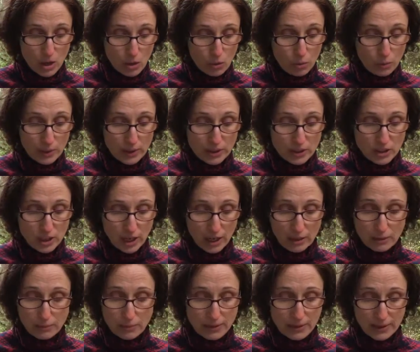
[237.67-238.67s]
When a
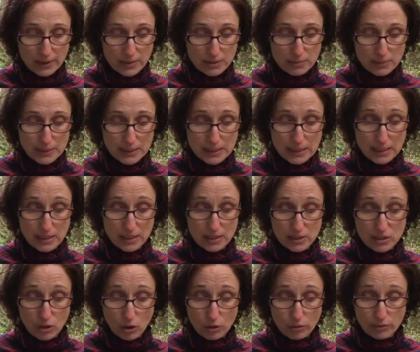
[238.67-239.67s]
child with SPD
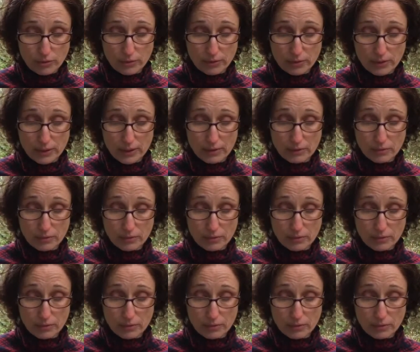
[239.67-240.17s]
is overly